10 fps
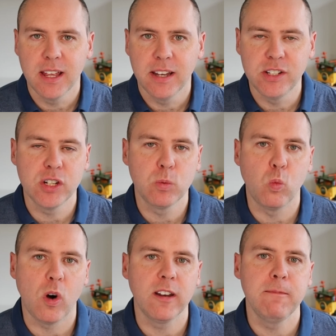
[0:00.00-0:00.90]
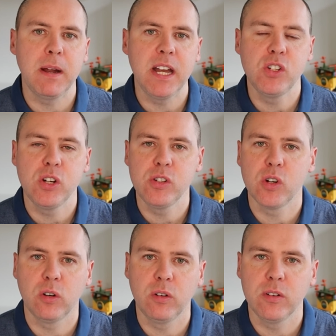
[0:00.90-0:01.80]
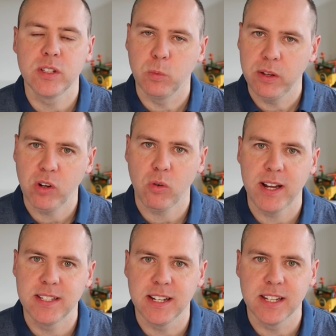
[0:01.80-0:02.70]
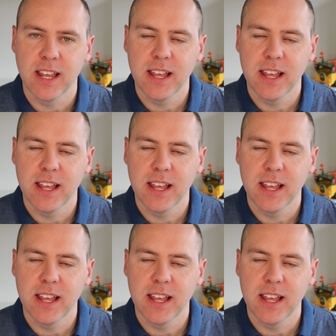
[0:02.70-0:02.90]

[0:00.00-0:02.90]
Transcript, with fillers: It's just one of many tutorials that we've created